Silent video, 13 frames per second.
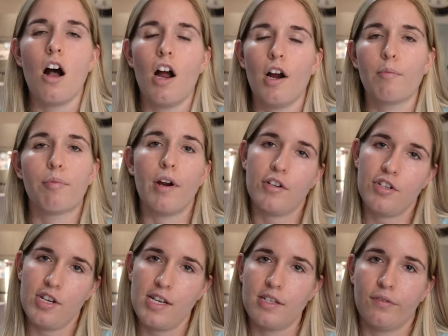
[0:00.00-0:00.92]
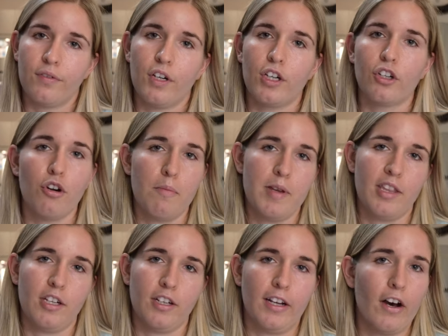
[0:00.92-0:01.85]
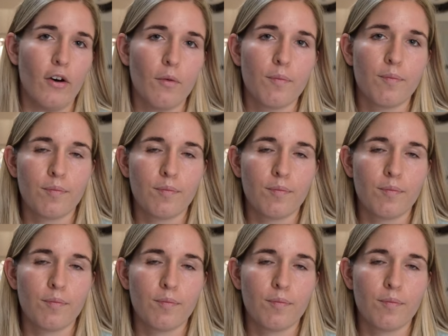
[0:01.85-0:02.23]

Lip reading: are brushes for grooming their coat.